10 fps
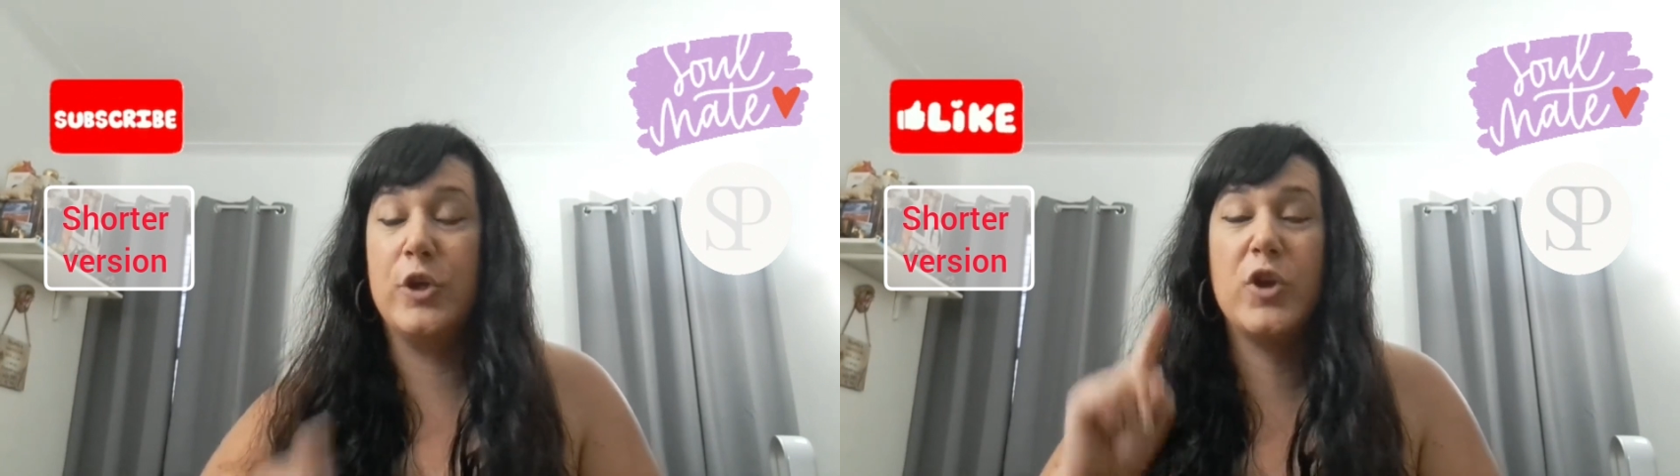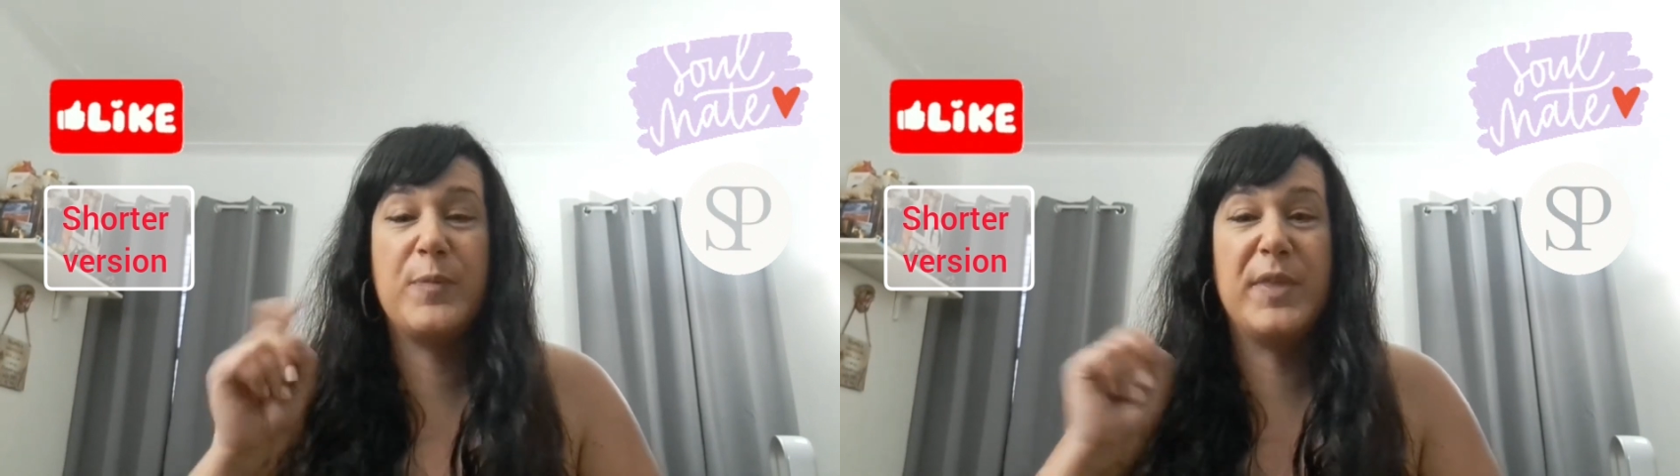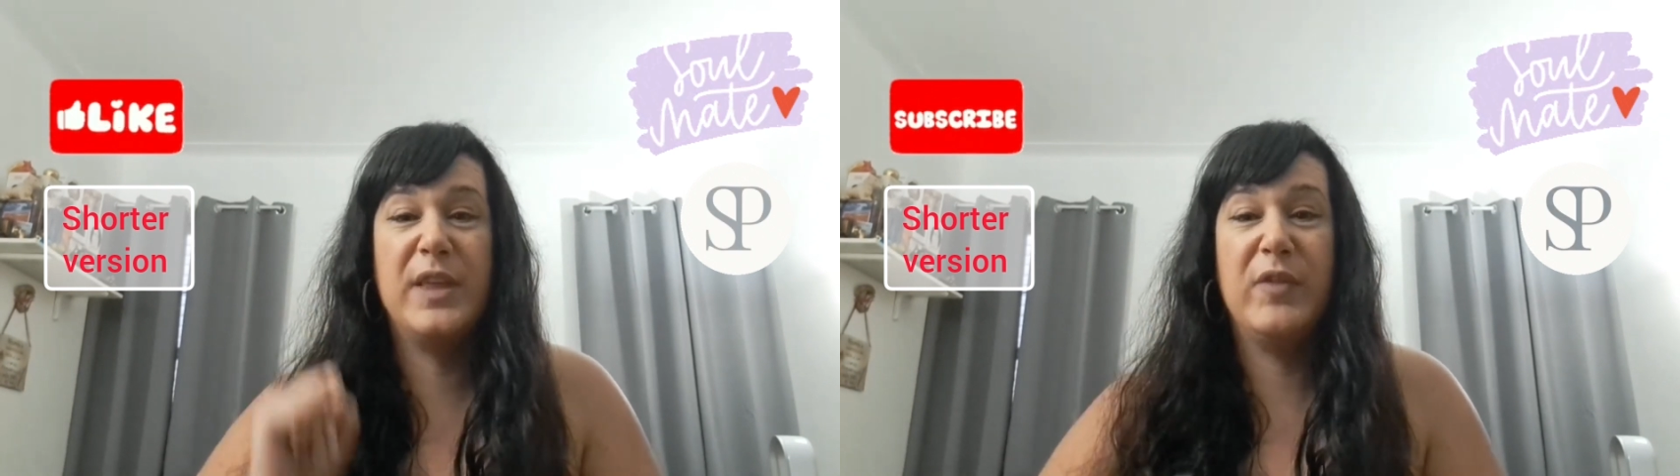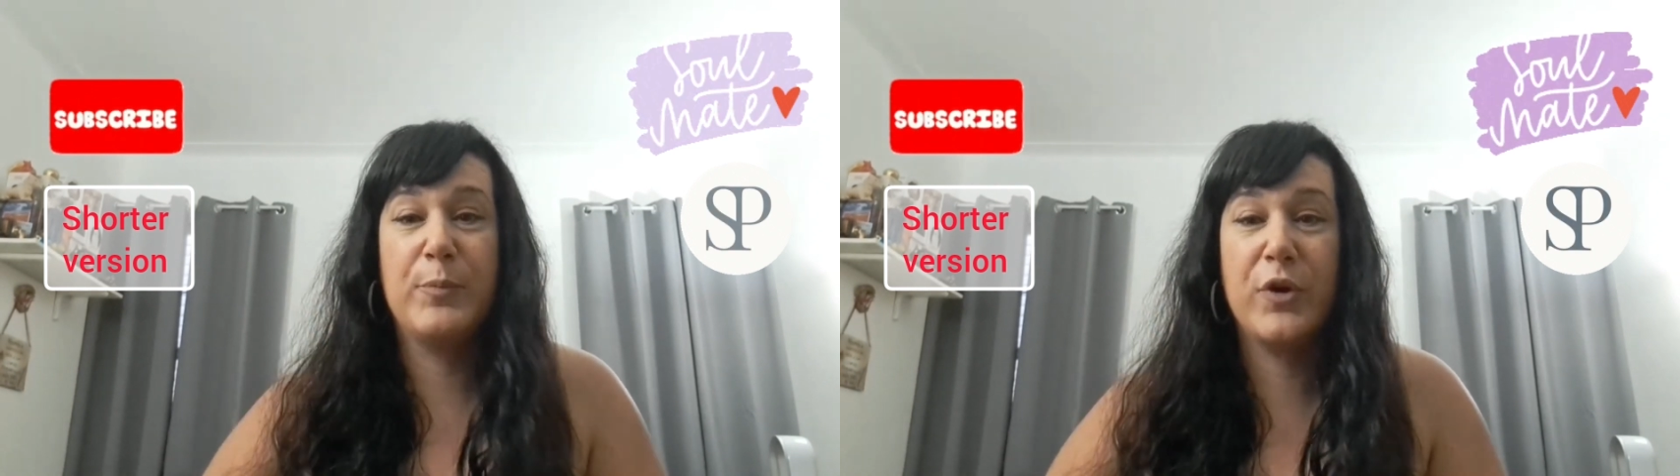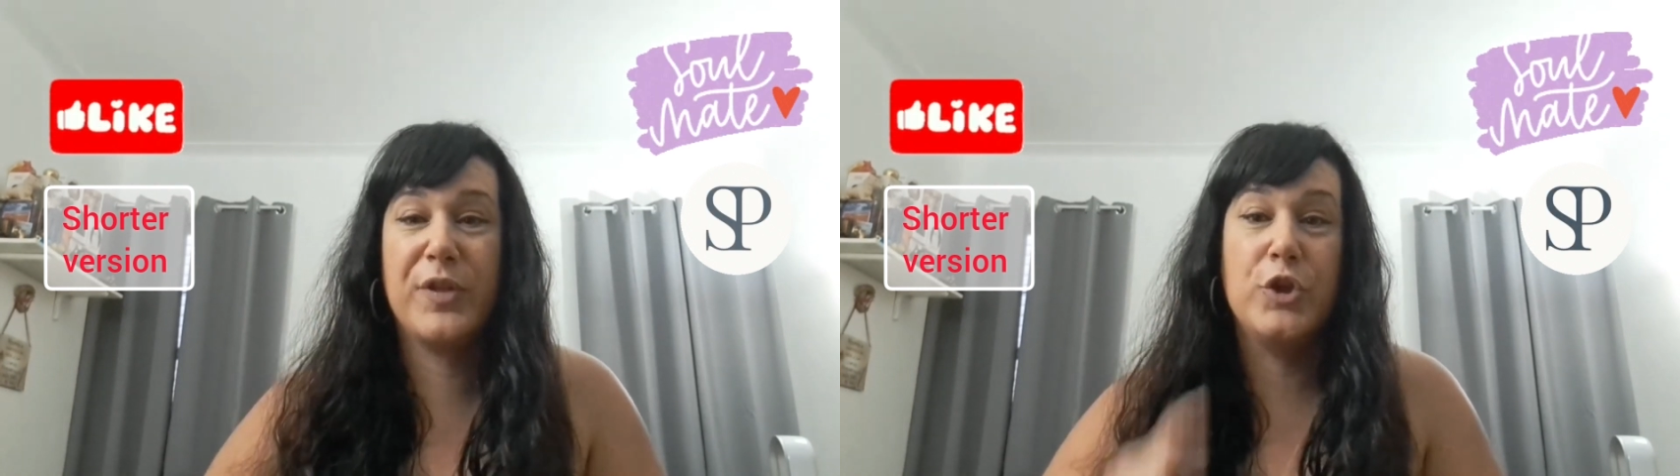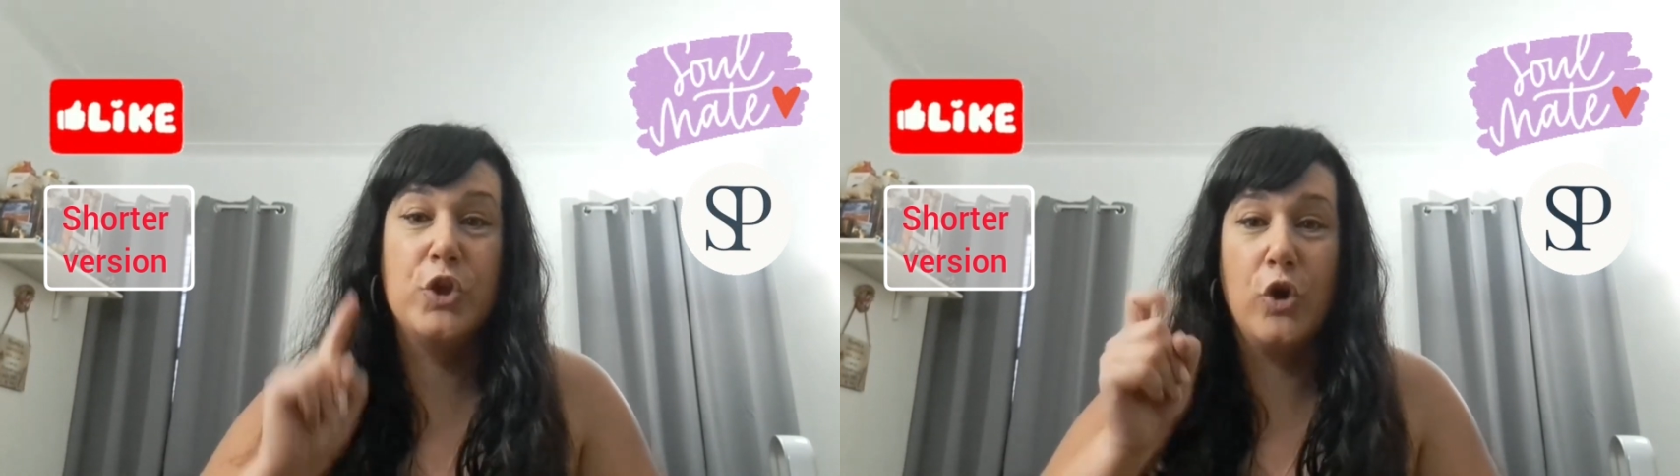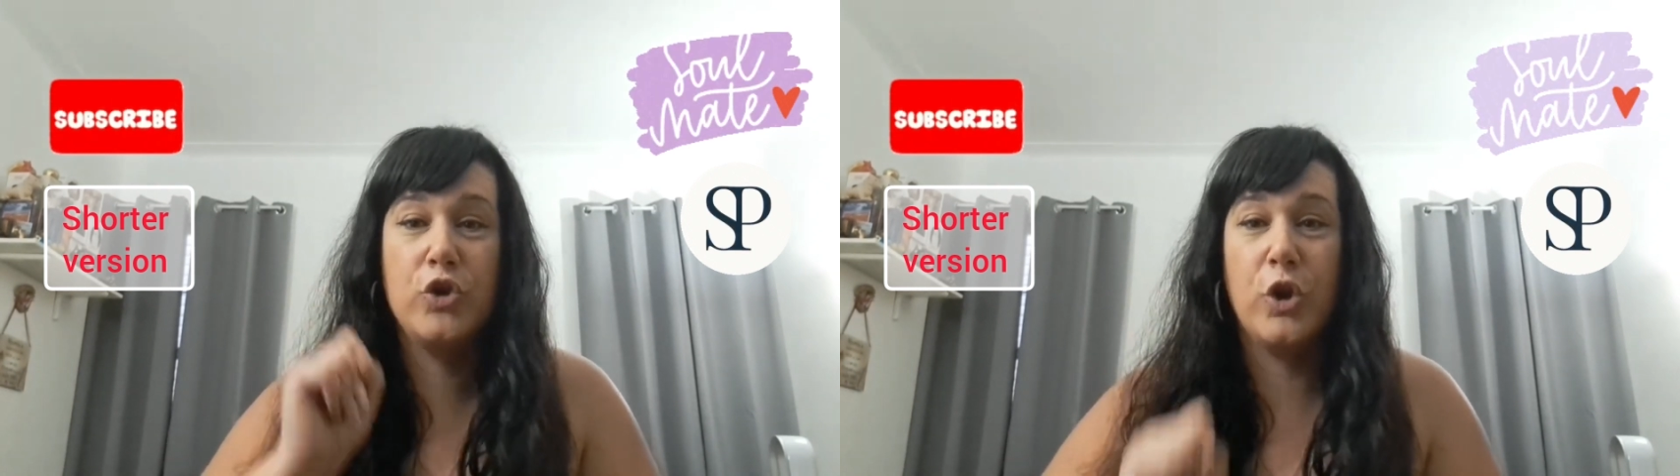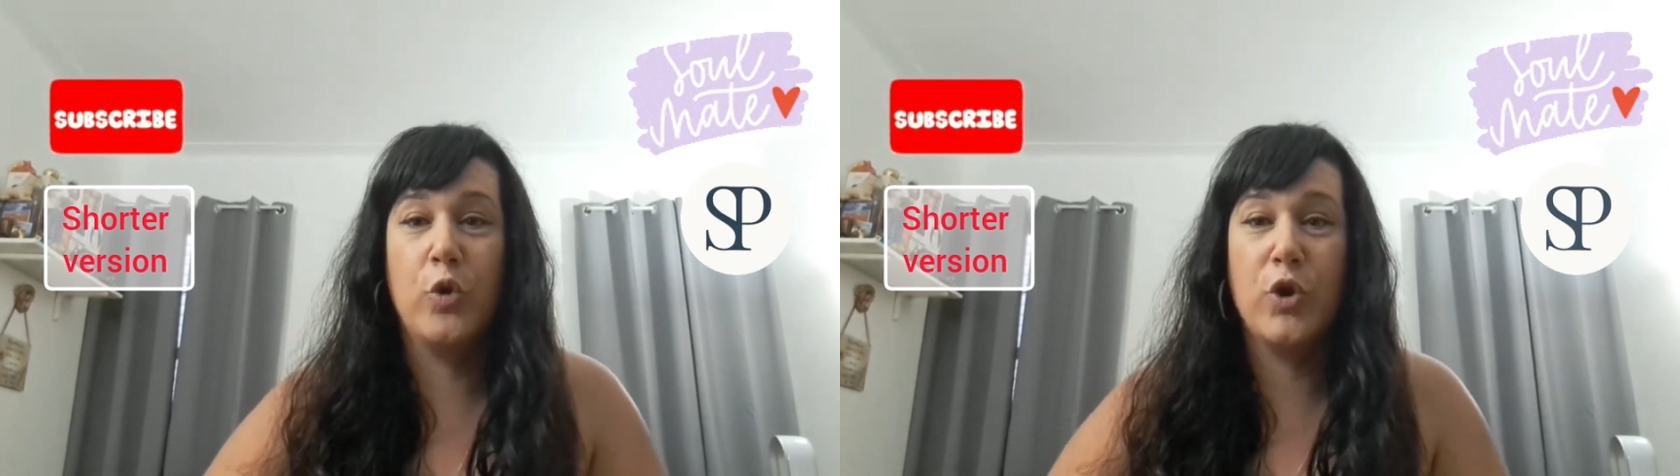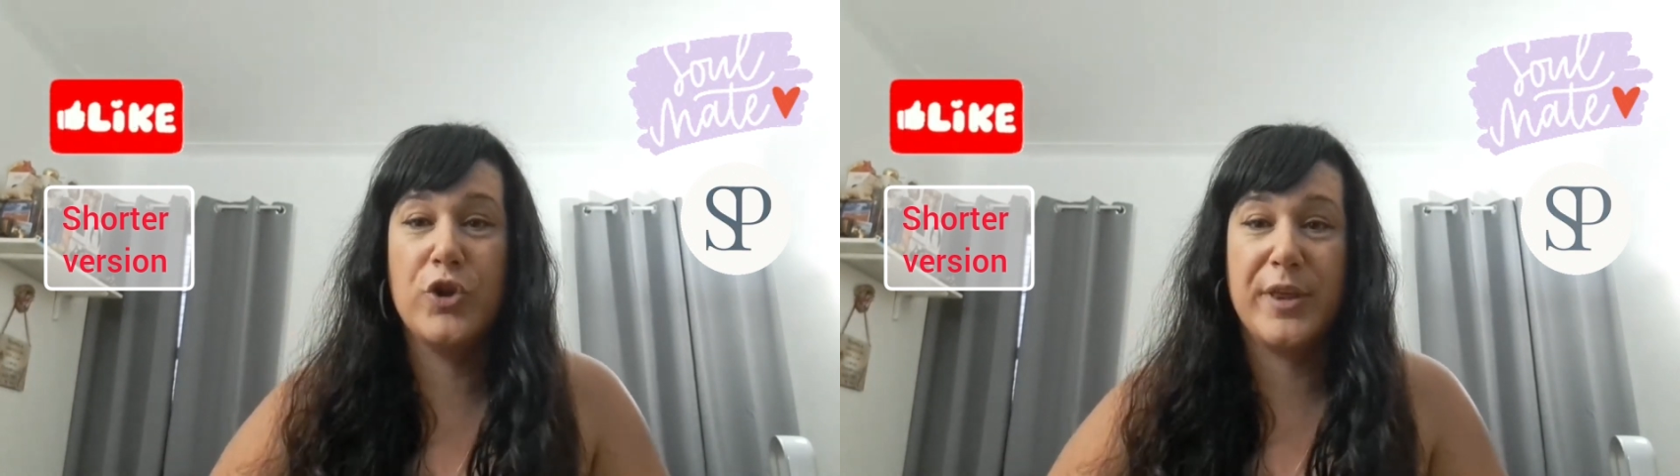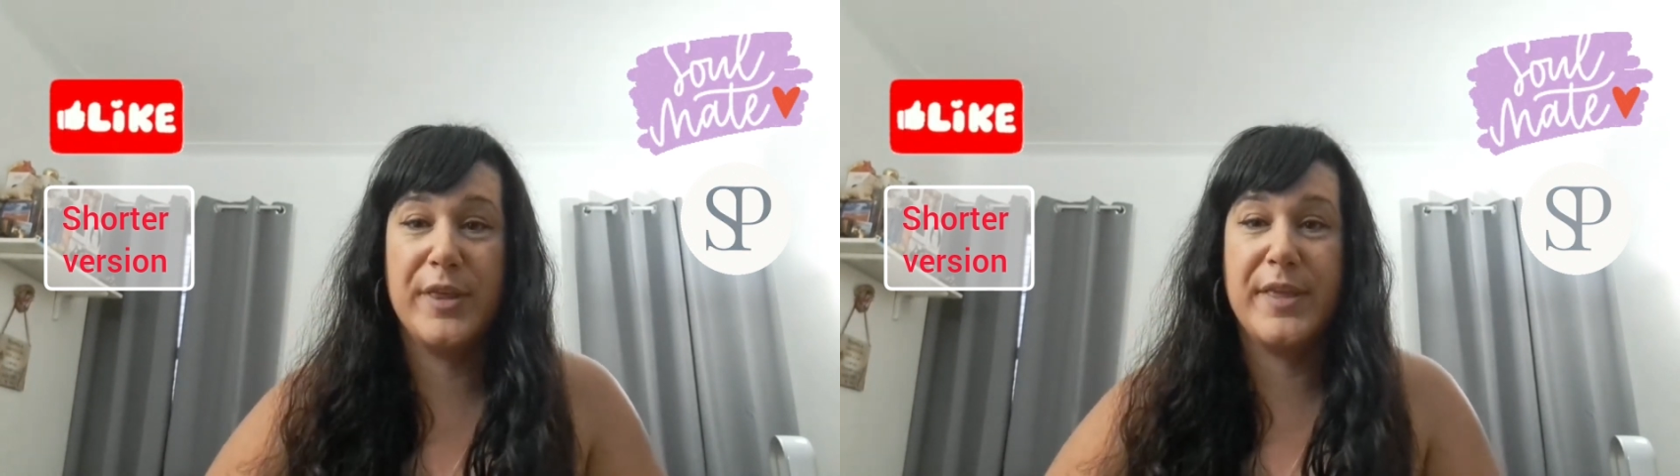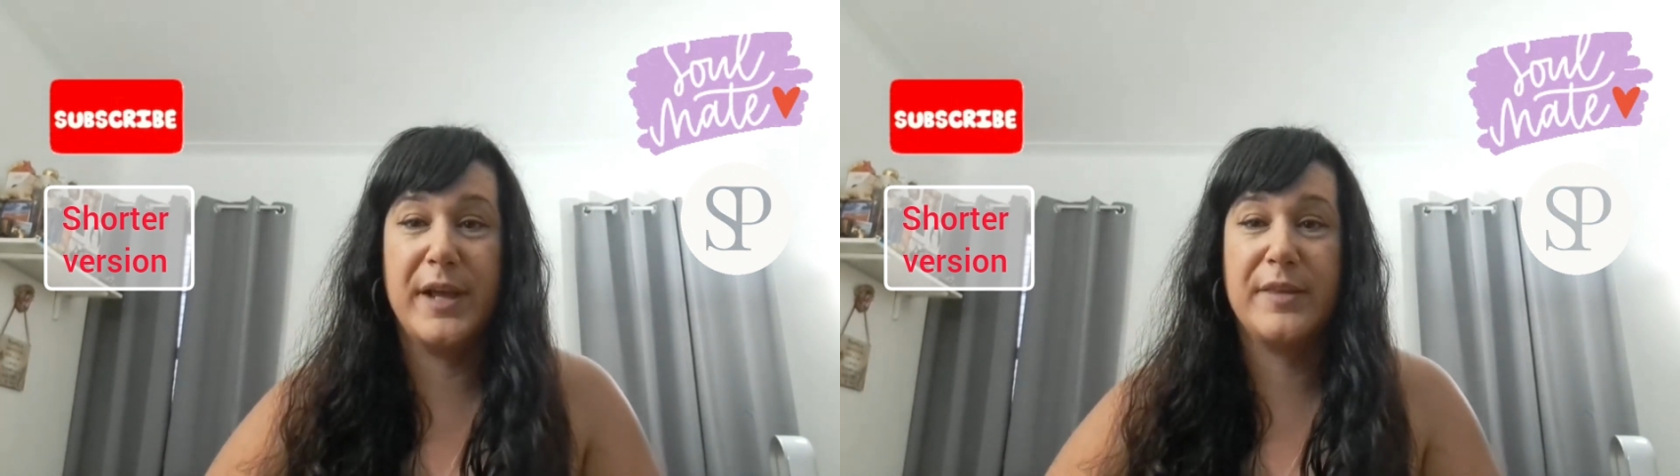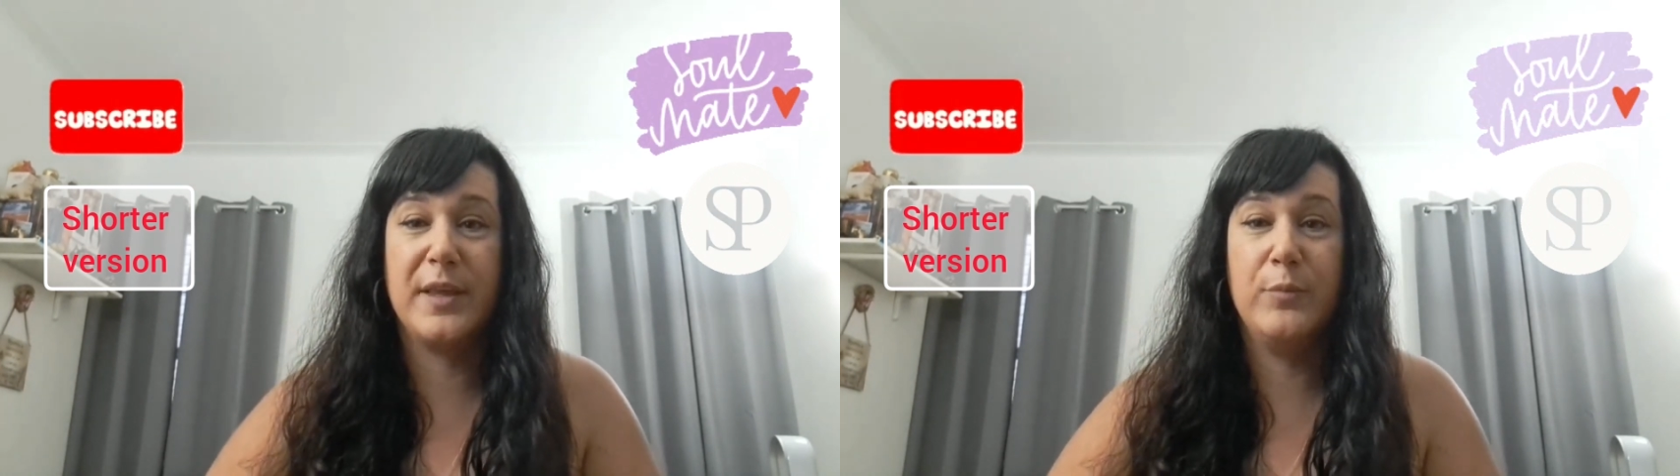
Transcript: Your specific person knows you're gorgeous and sexy.